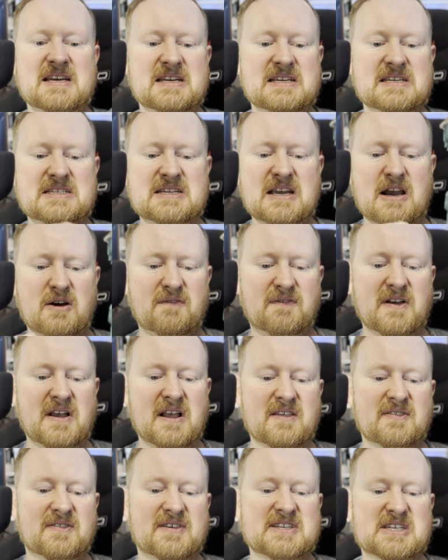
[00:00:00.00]
shelf.
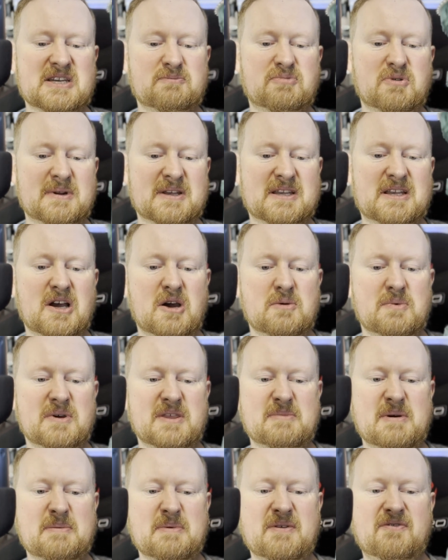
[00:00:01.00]
This can probably cope
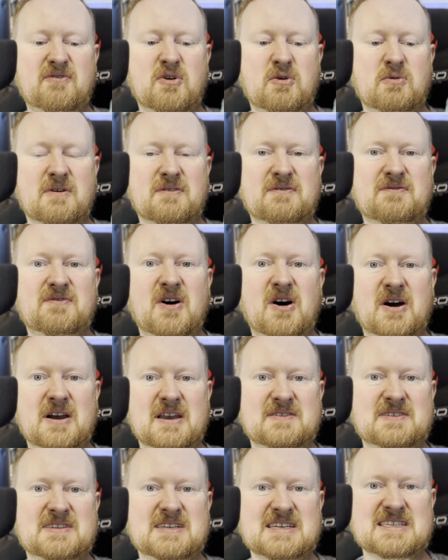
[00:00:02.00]
with maybe 4 or
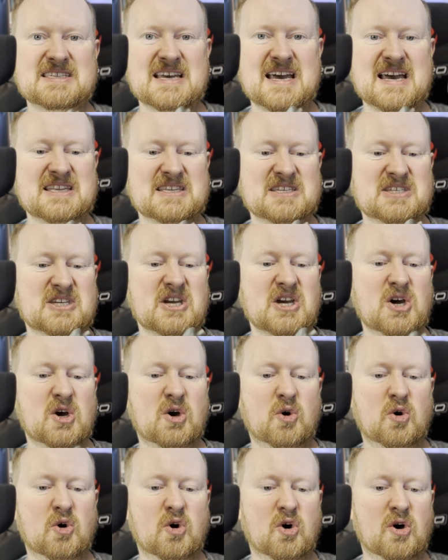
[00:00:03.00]
5 D10s
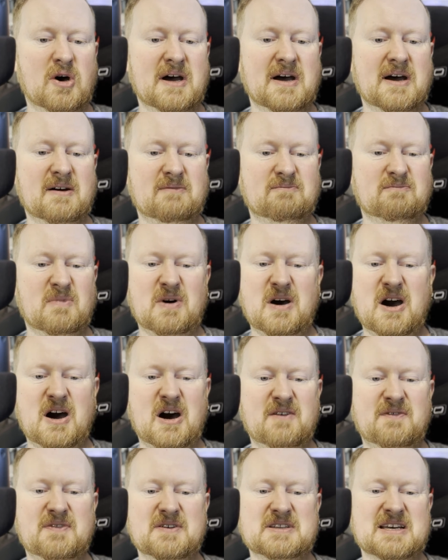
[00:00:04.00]
or
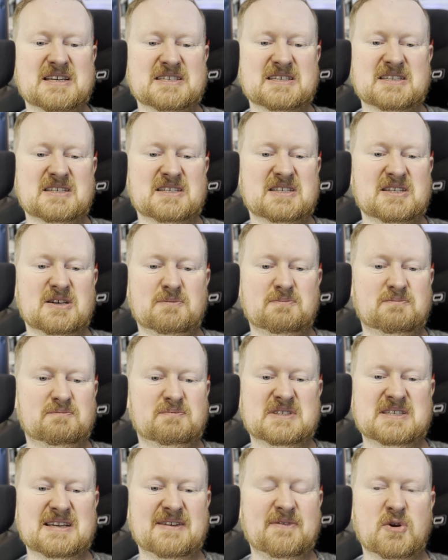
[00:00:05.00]
half a dozen to
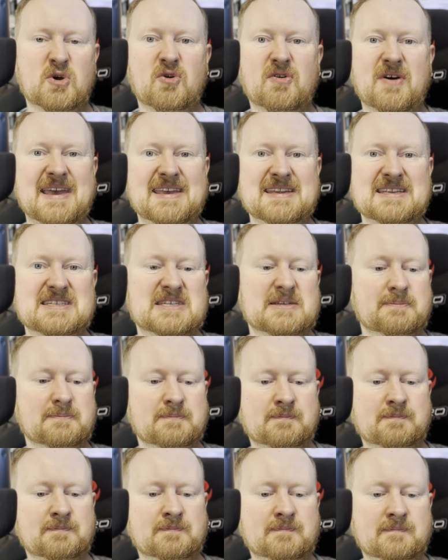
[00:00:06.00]
7 or 8
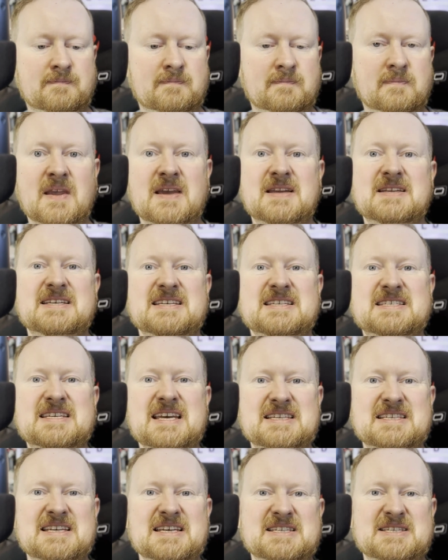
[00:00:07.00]

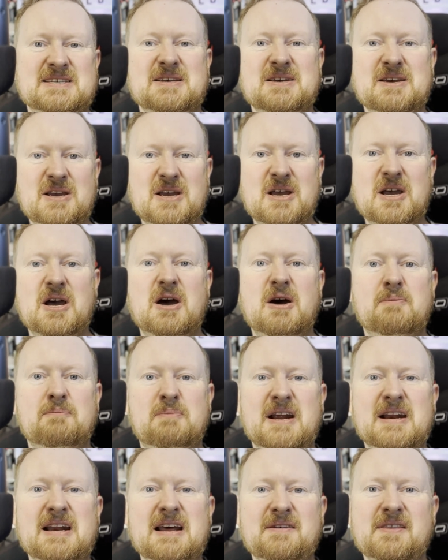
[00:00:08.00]
D6s.
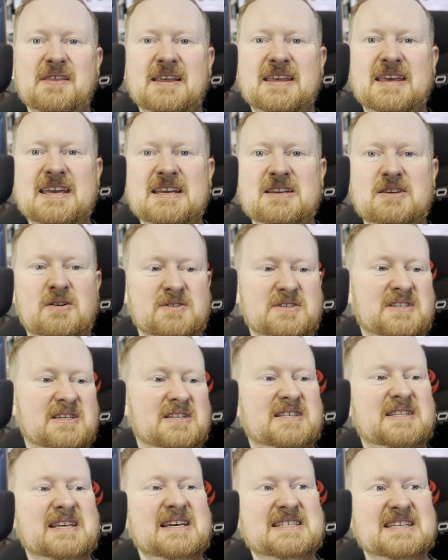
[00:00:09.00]
But enough of the geek
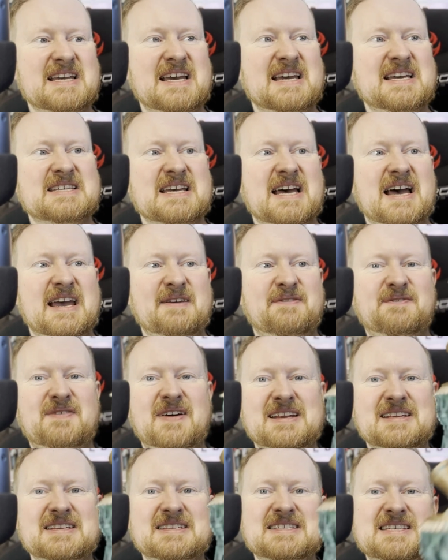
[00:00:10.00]
nonsense. This is a
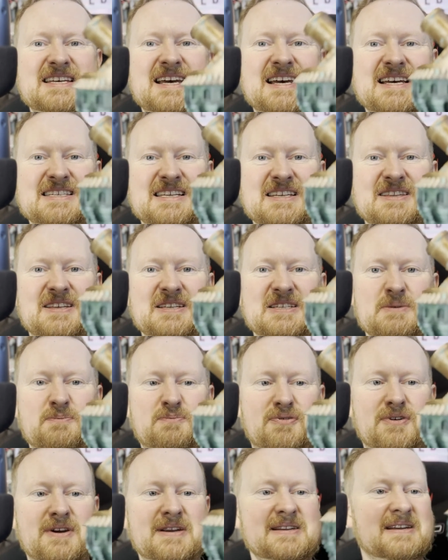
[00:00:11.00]
fantastic thing to
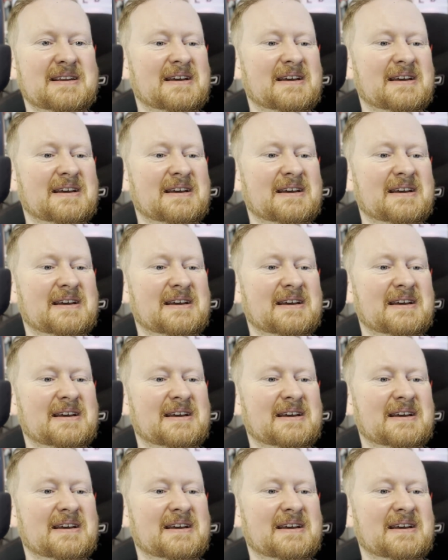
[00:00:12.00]
print.